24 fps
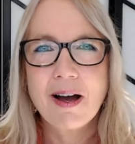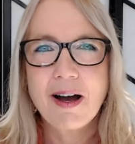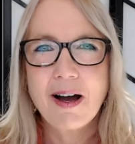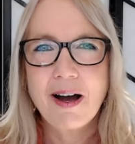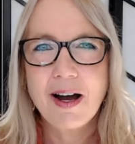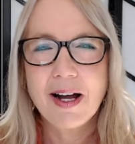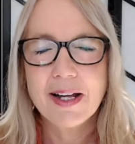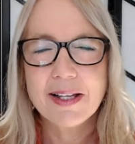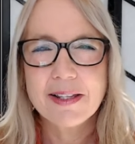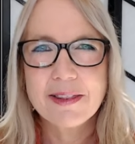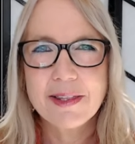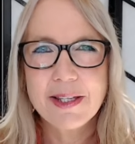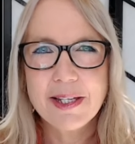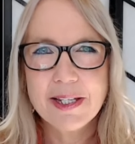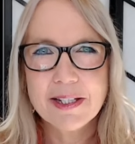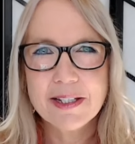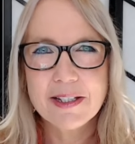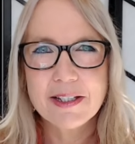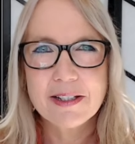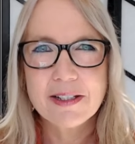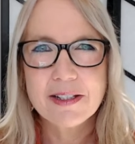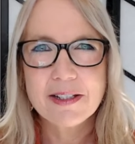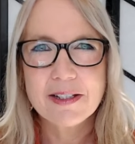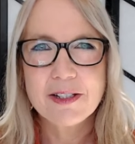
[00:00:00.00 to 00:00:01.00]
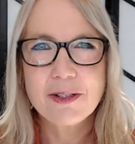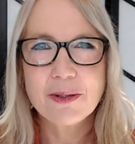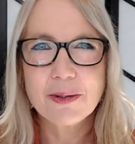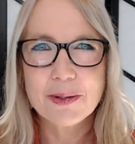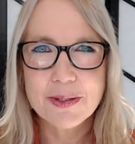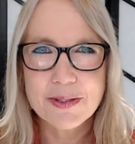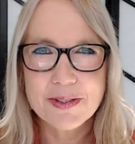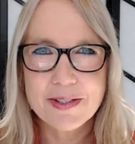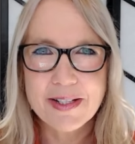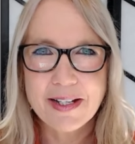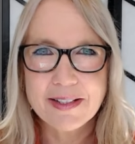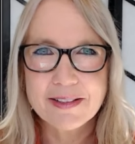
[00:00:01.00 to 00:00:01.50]
I think your
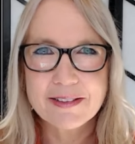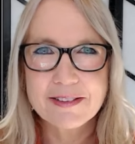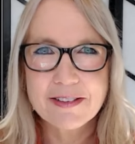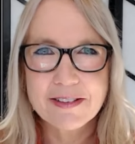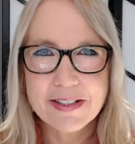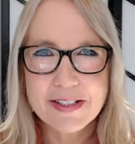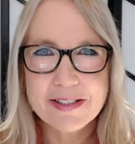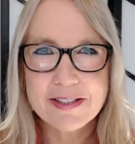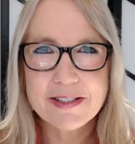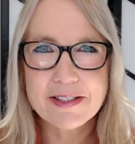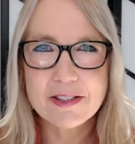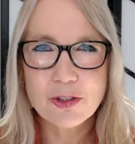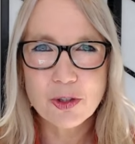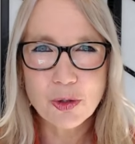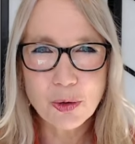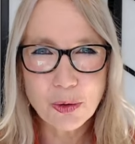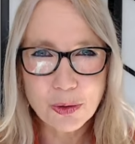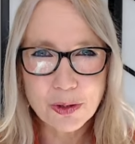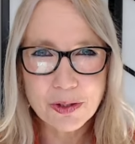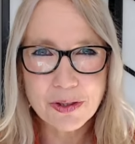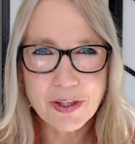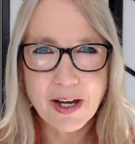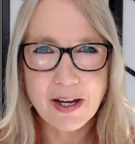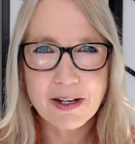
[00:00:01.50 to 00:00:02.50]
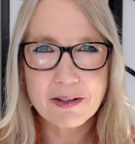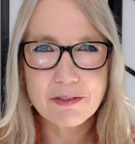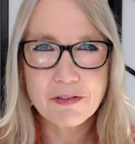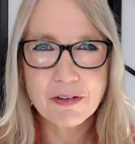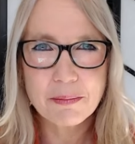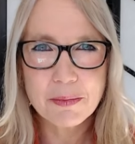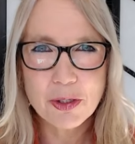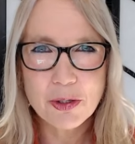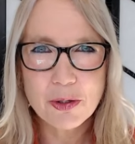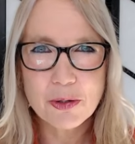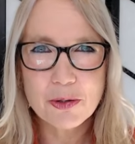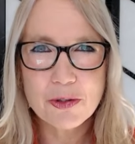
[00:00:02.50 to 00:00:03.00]
son Chris took that
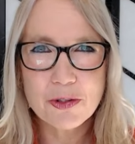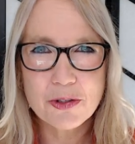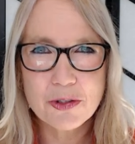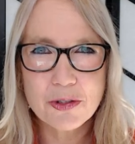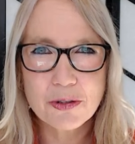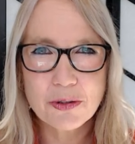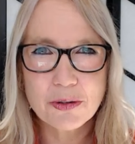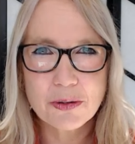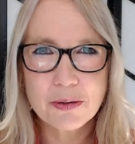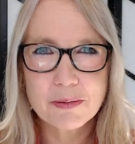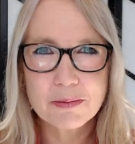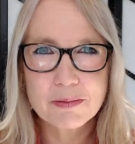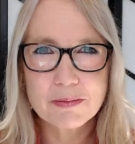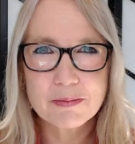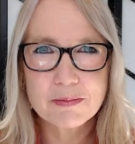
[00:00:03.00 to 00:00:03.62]
from you too.